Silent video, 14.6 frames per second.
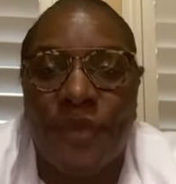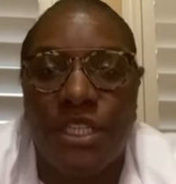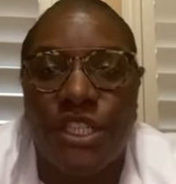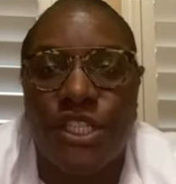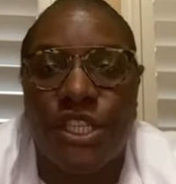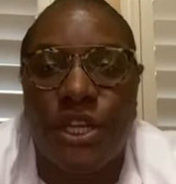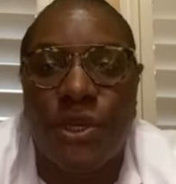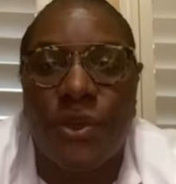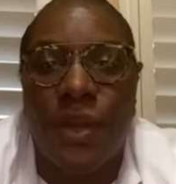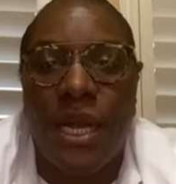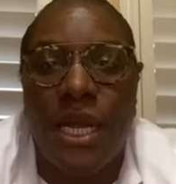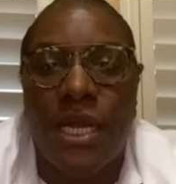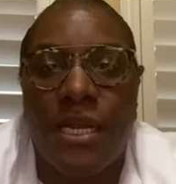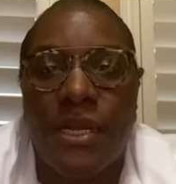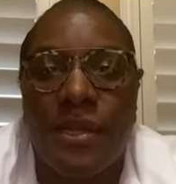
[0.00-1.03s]

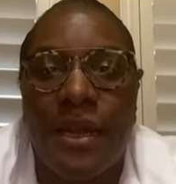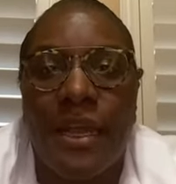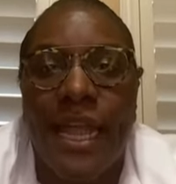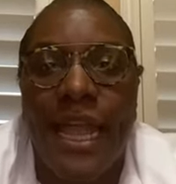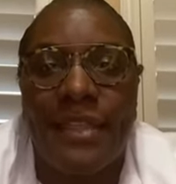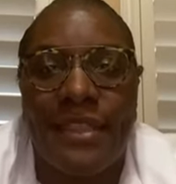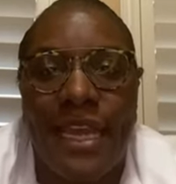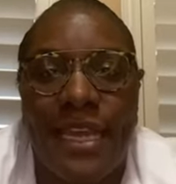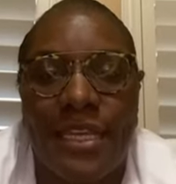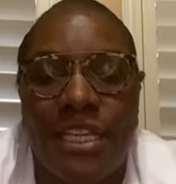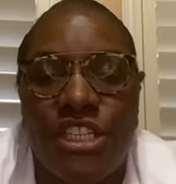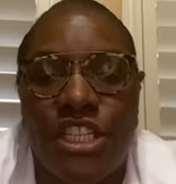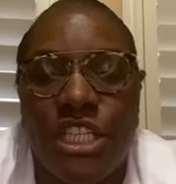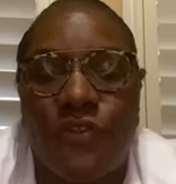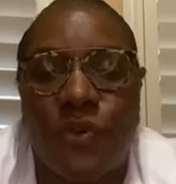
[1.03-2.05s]
So again, thank you
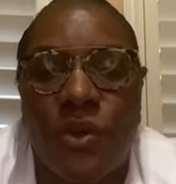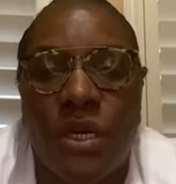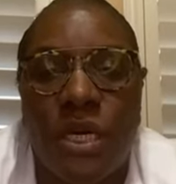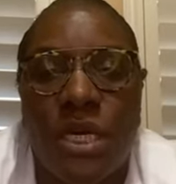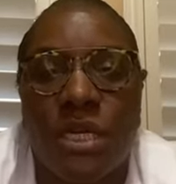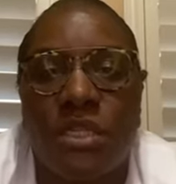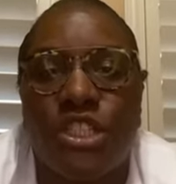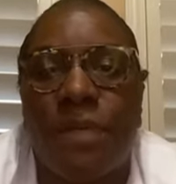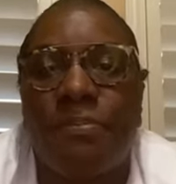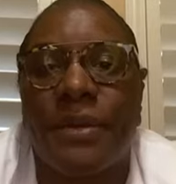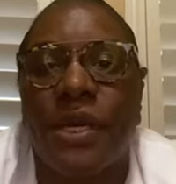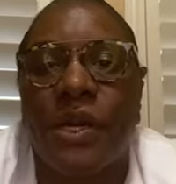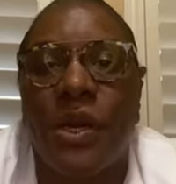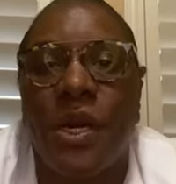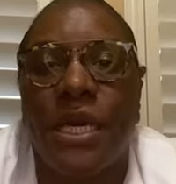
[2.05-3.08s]
just for
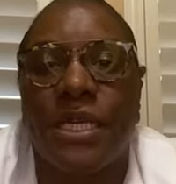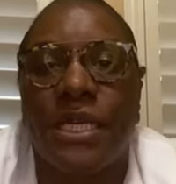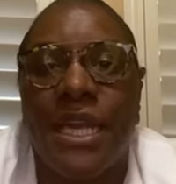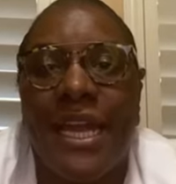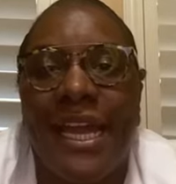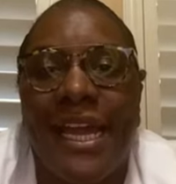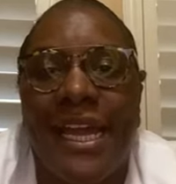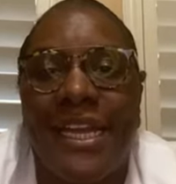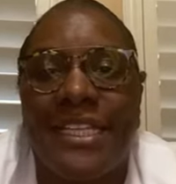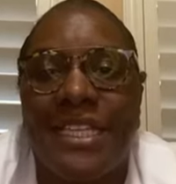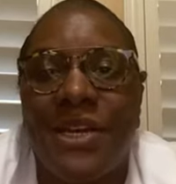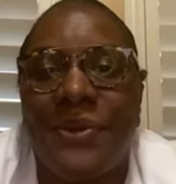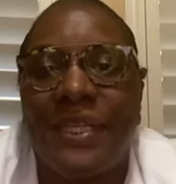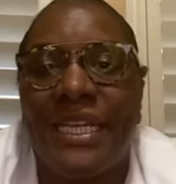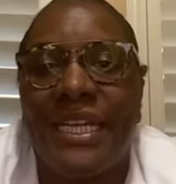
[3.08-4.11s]
jumping on. Hey,
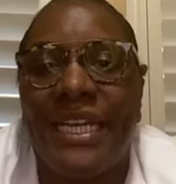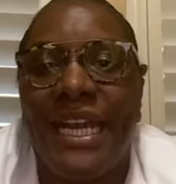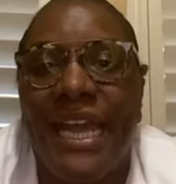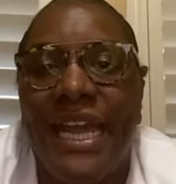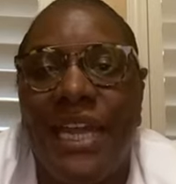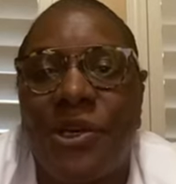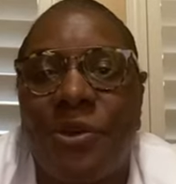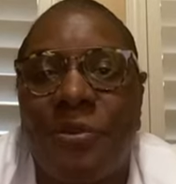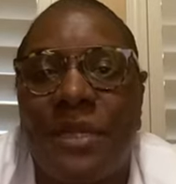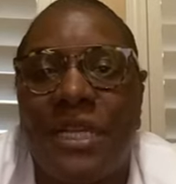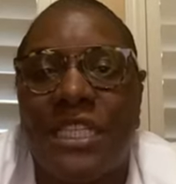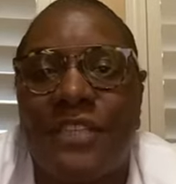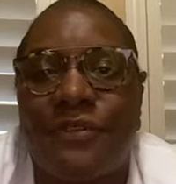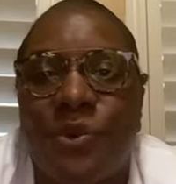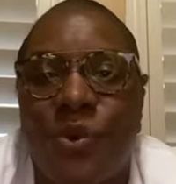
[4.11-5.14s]
Tony. Hey,
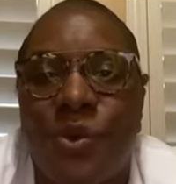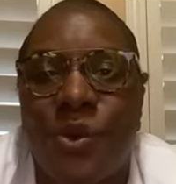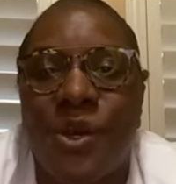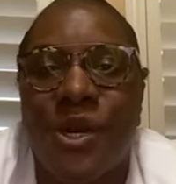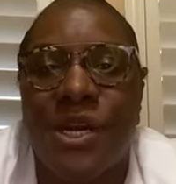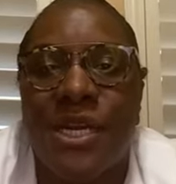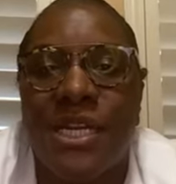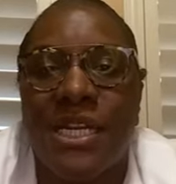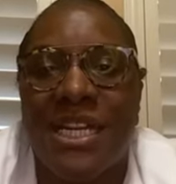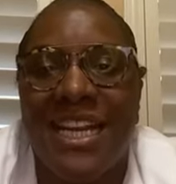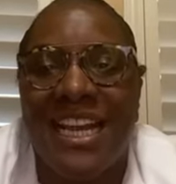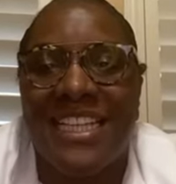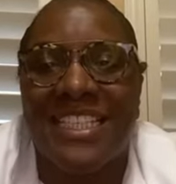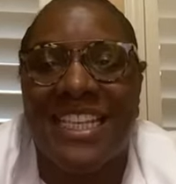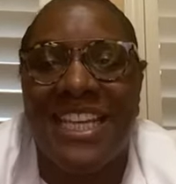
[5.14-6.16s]
O+4.
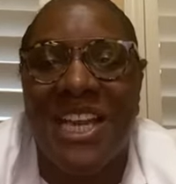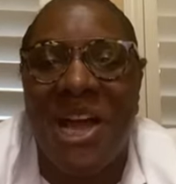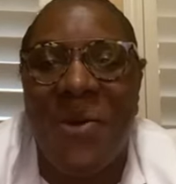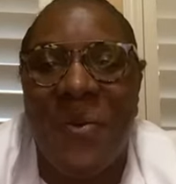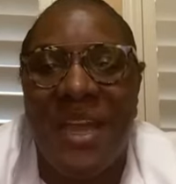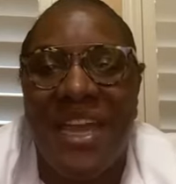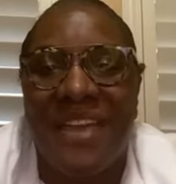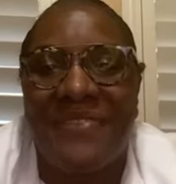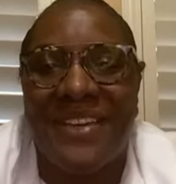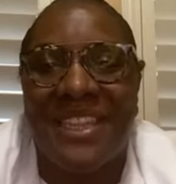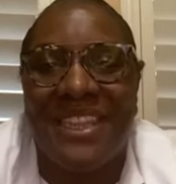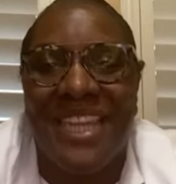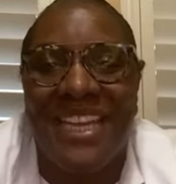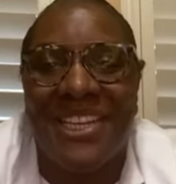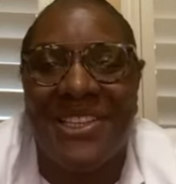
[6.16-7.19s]
I see y'all waving.
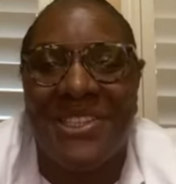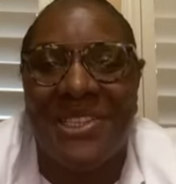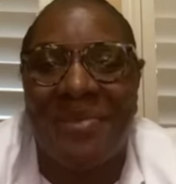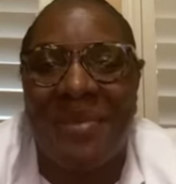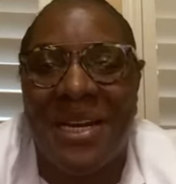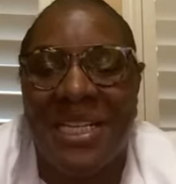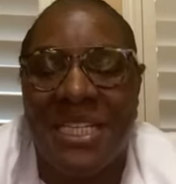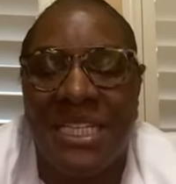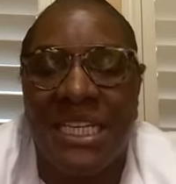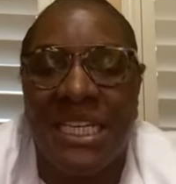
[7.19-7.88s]
Thank you so much.